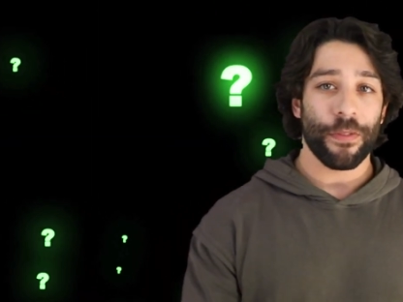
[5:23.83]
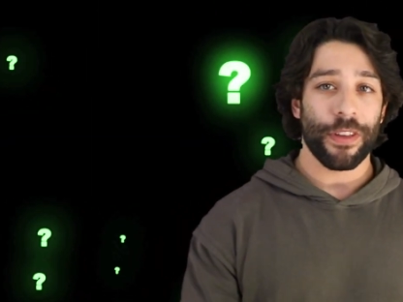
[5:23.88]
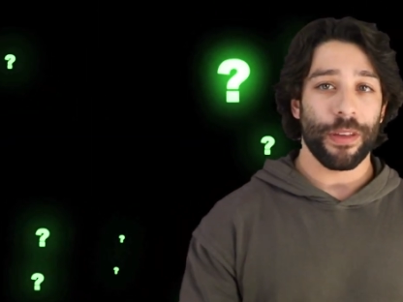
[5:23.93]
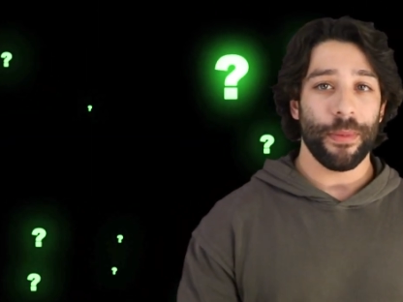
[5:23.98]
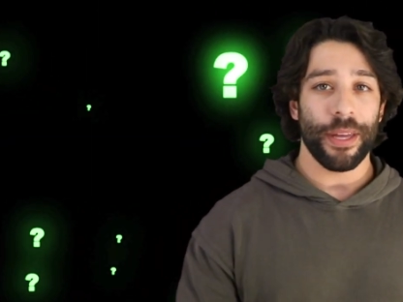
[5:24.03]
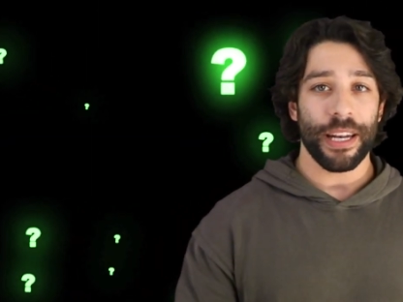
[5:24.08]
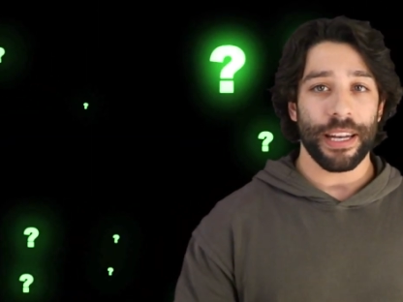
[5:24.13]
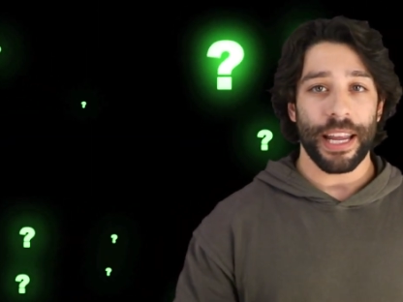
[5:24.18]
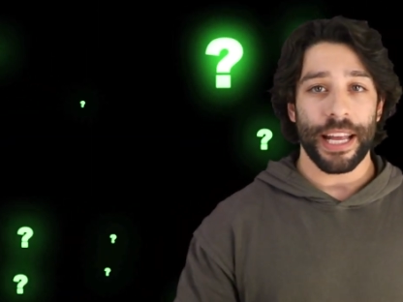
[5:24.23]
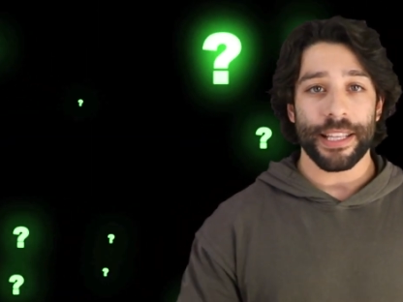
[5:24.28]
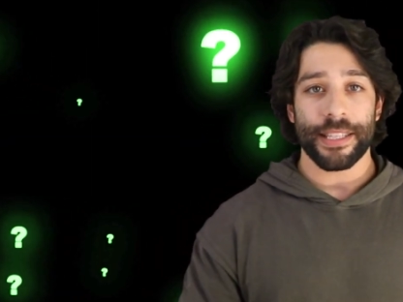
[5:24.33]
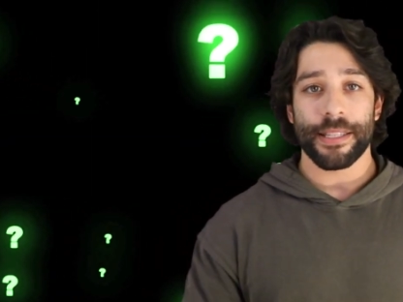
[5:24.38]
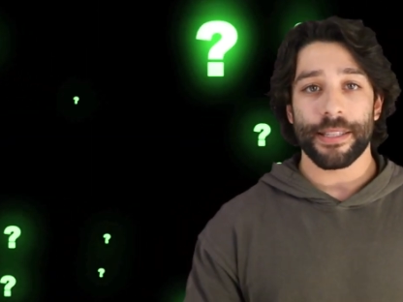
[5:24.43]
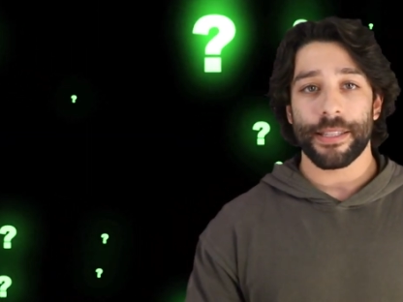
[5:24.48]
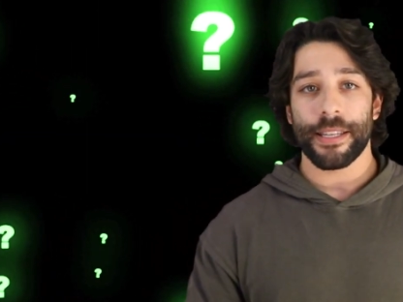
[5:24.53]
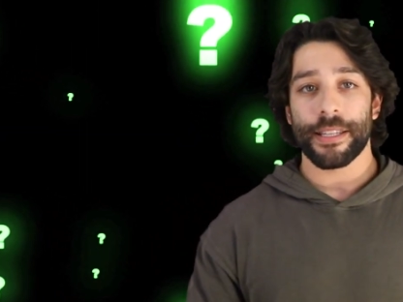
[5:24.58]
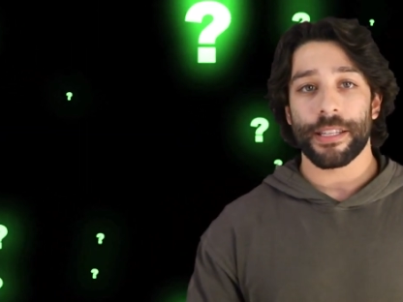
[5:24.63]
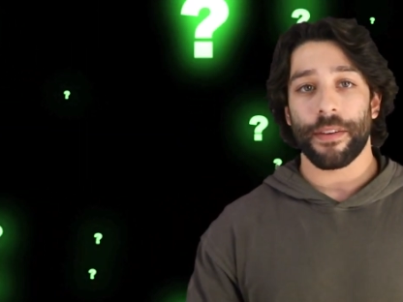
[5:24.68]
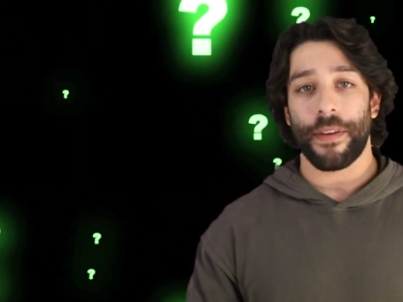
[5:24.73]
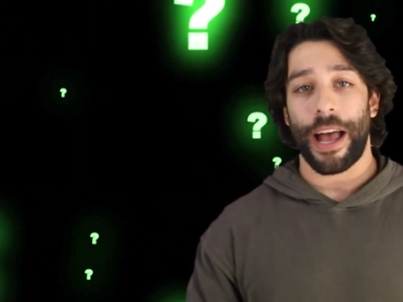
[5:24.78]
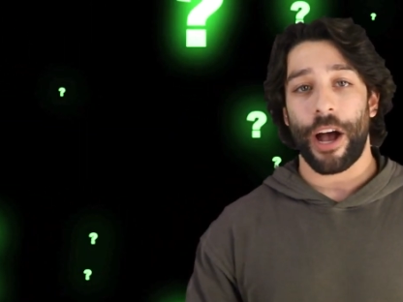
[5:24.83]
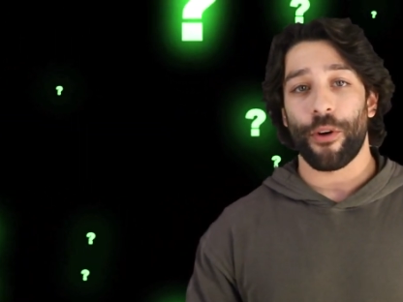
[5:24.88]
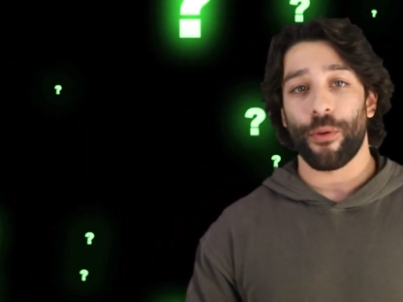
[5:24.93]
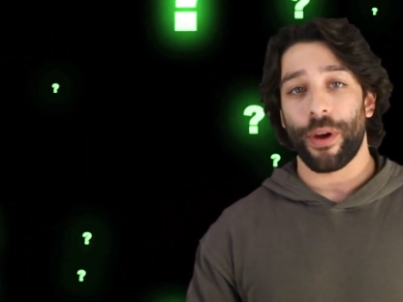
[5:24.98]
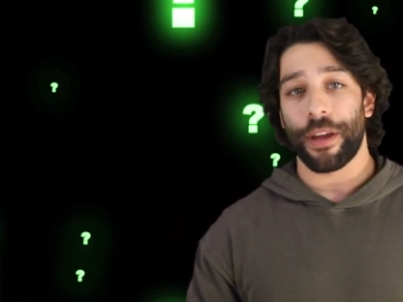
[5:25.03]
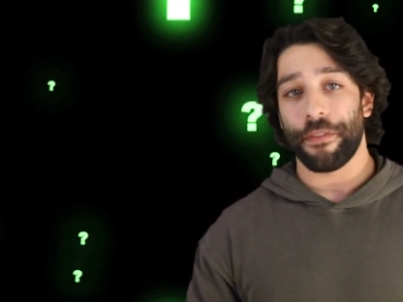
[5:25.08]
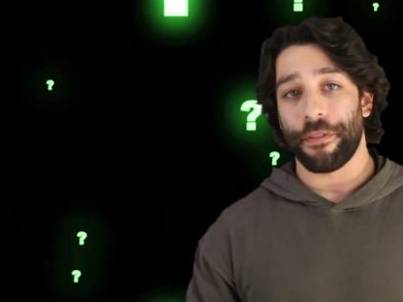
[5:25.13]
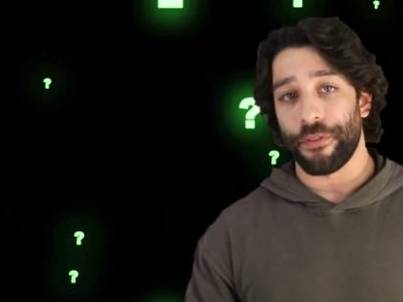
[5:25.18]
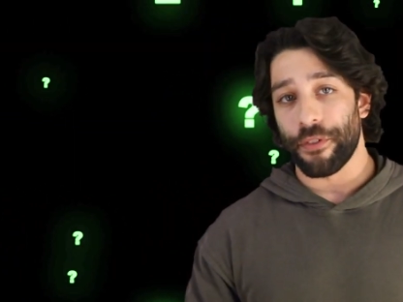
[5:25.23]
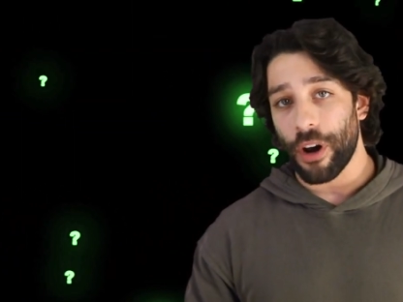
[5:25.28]
of committing instances of
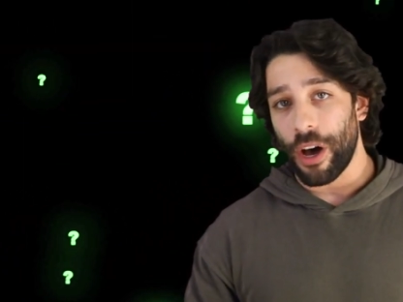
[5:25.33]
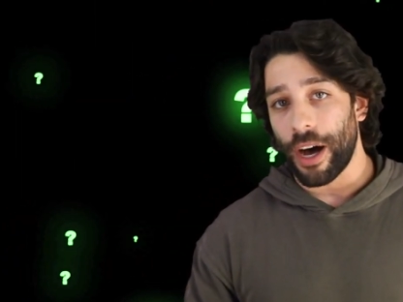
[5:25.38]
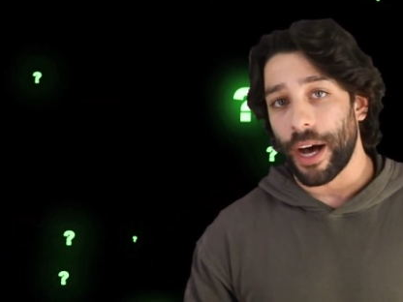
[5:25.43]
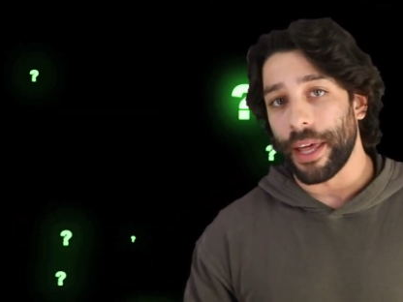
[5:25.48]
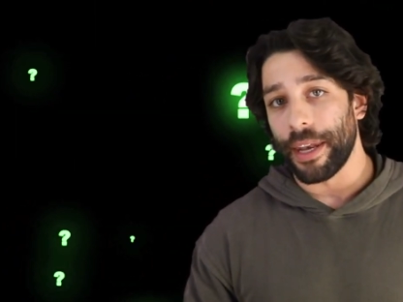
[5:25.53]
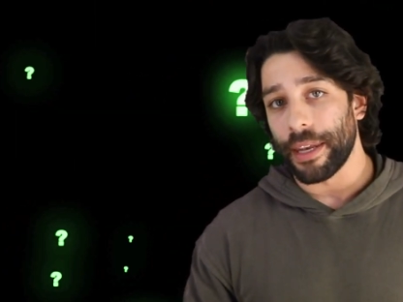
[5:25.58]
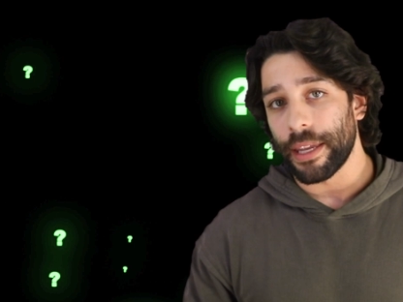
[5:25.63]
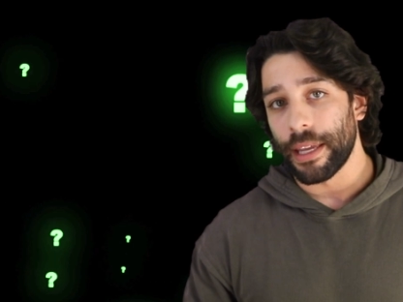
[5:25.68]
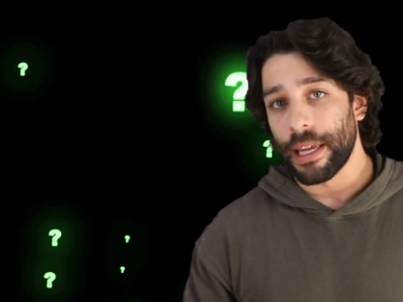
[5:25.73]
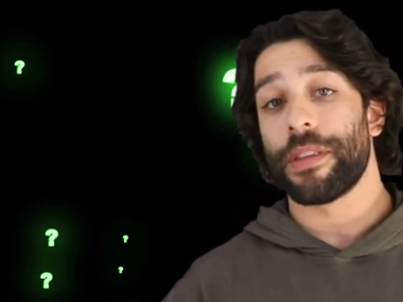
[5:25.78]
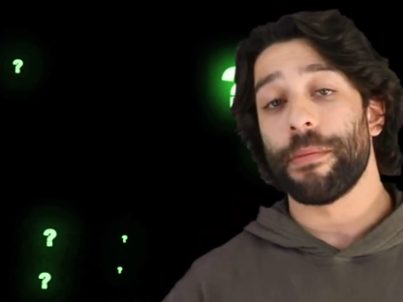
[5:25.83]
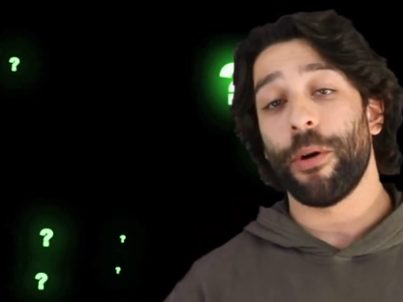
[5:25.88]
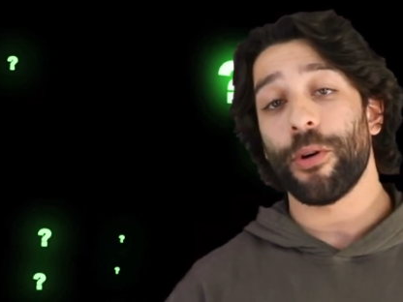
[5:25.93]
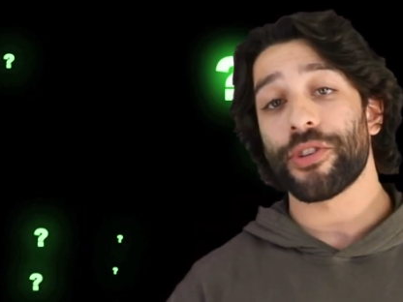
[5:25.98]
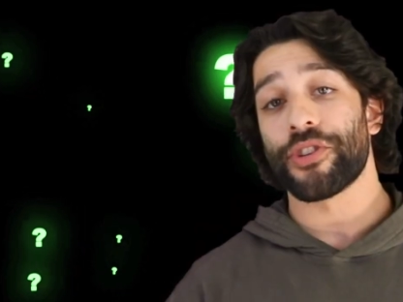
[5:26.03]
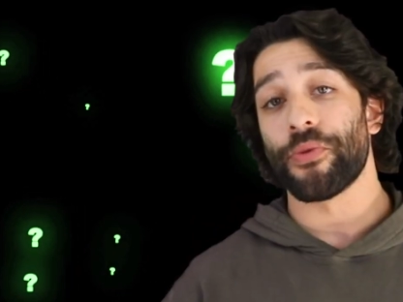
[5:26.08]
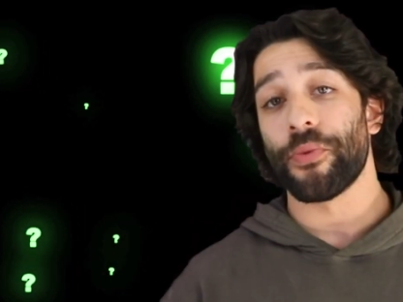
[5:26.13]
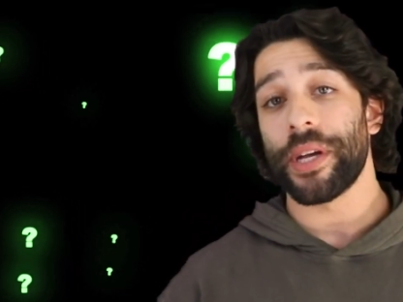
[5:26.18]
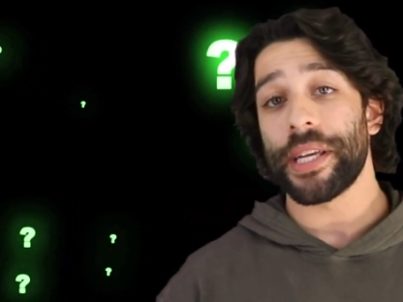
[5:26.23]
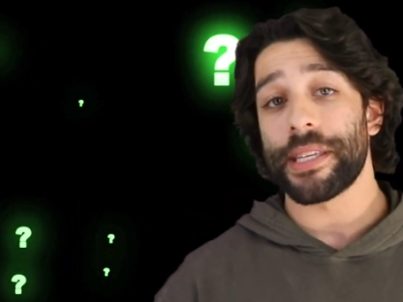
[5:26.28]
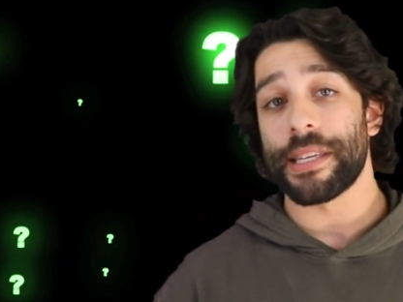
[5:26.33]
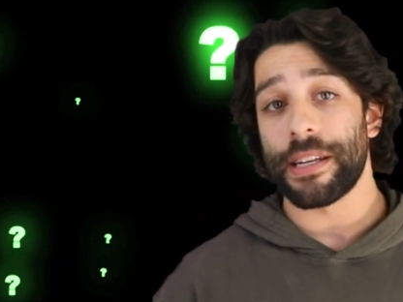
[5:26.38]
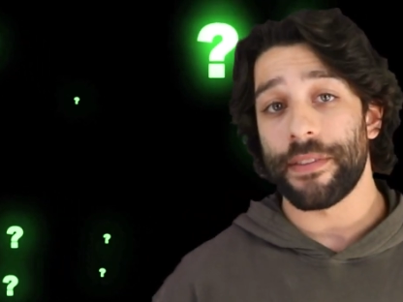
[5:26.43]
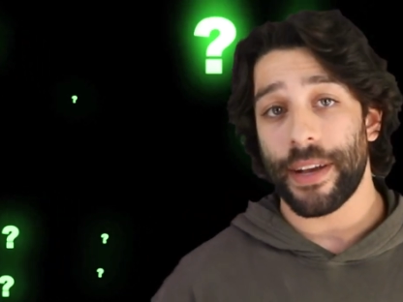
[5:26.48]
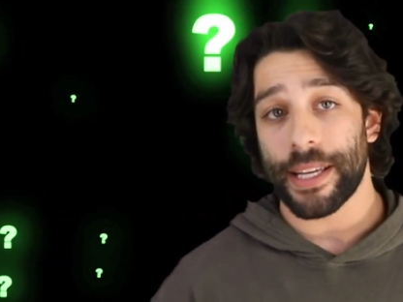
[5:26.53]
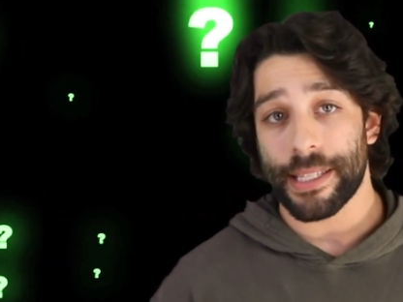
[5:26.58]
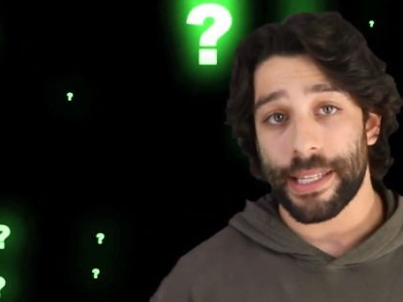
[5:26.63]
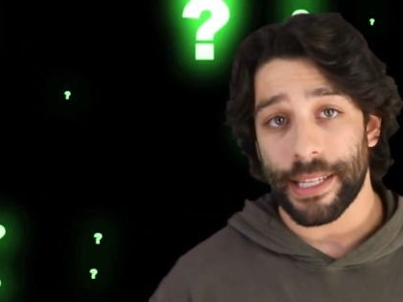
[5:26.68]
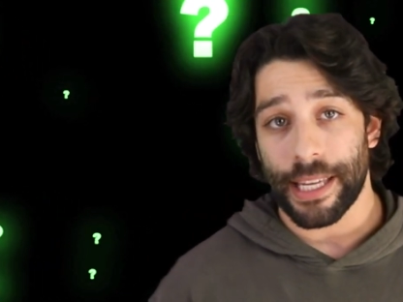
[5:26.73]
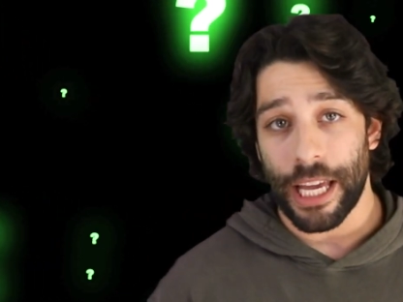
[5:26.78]
outright fraud. The most recent
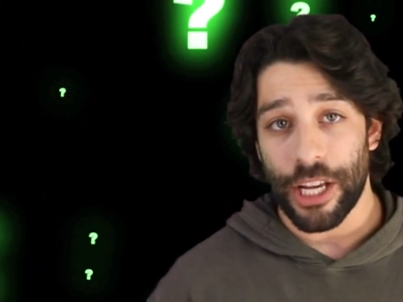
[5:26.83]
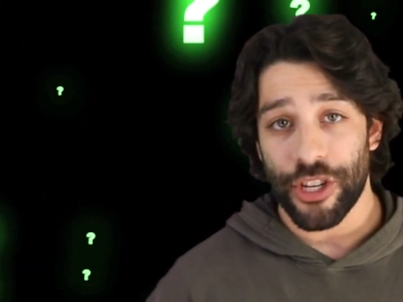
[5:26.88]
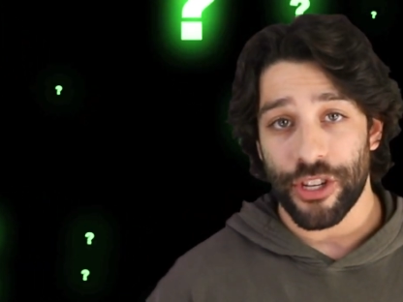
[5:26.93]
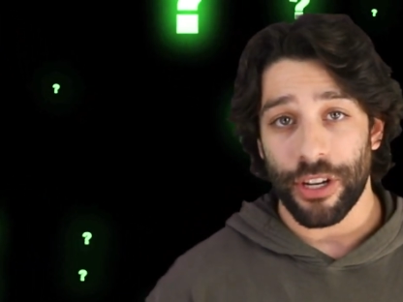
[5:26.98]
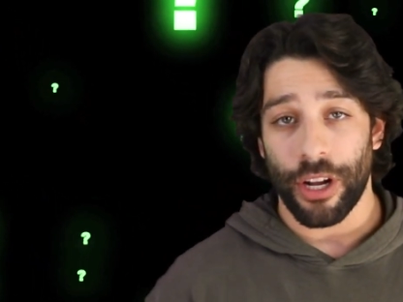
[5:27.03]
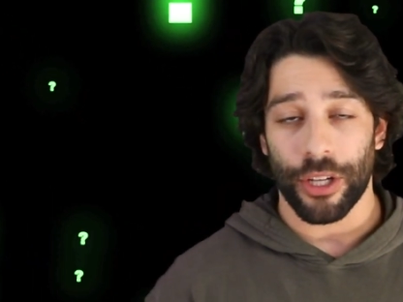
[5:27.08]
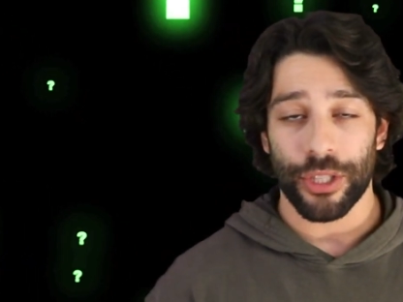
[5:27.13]
investigation